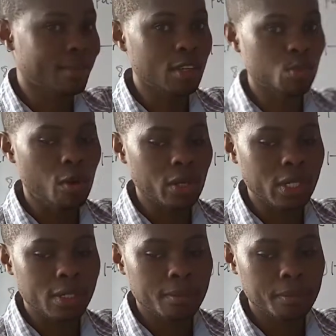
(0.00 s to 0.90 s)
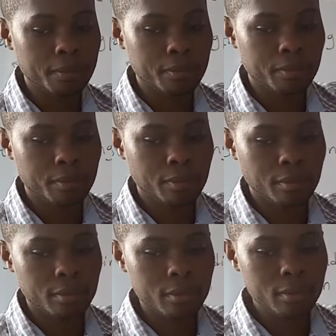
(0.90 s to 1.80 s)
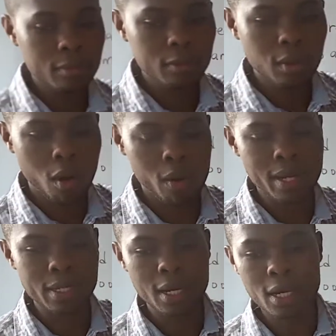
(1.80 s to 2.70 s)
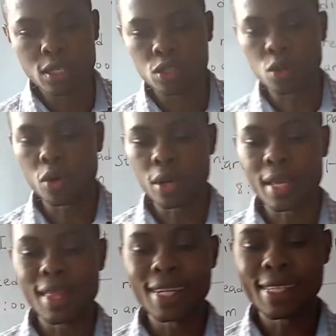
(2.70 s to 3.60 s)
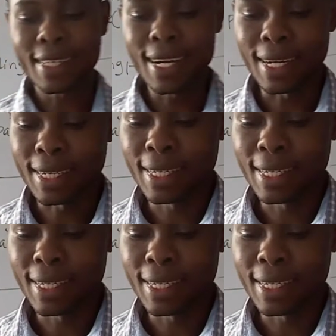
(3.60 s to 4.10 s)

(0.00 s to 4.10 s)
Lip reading: this point. Alright, so in that regard,